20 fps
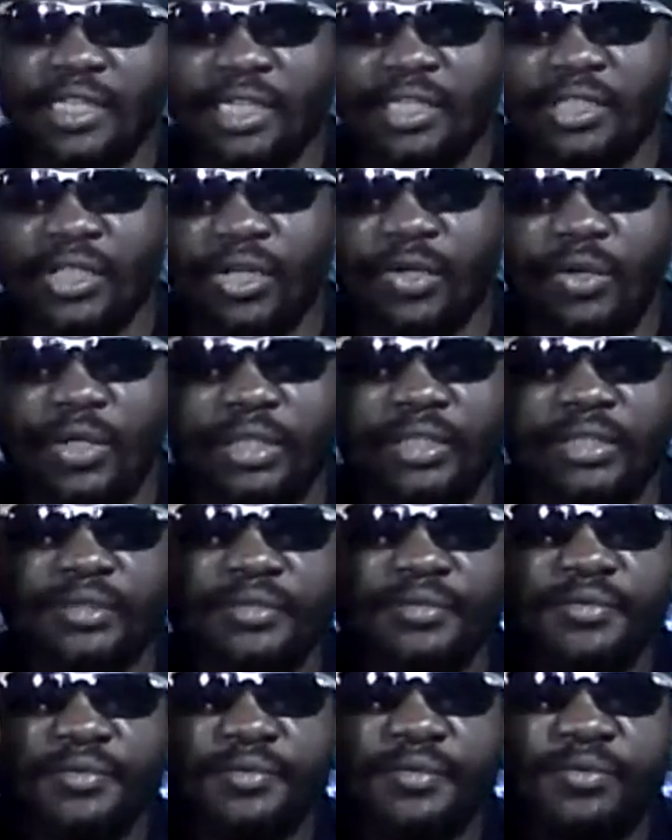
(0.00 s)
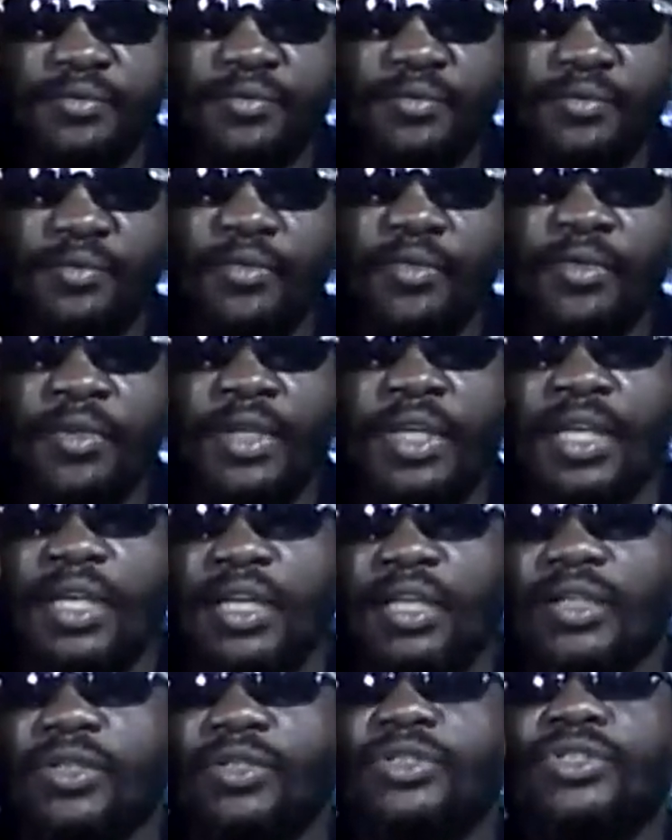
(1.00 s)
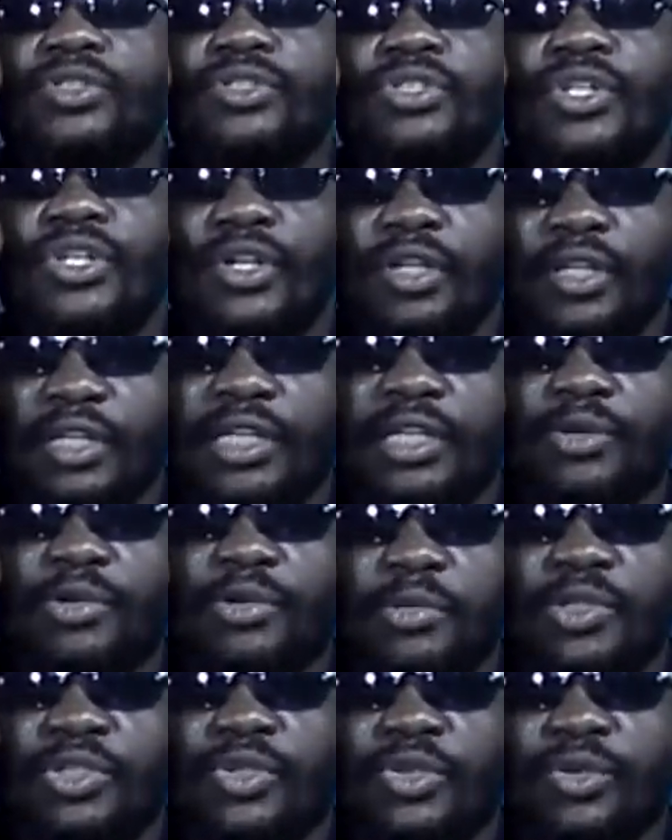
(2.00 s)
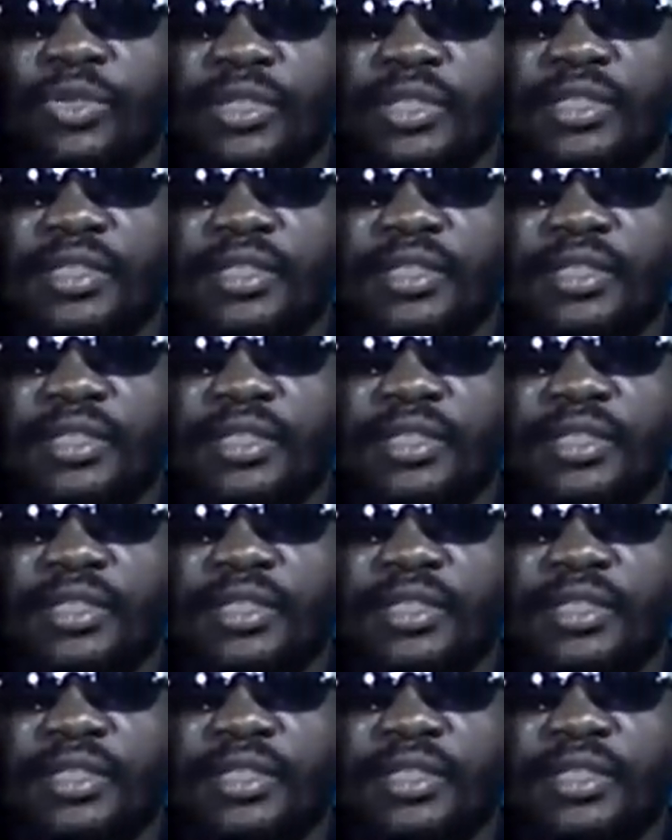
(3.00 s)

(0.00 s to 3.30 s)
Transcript: at that hour, you certainly will be thrown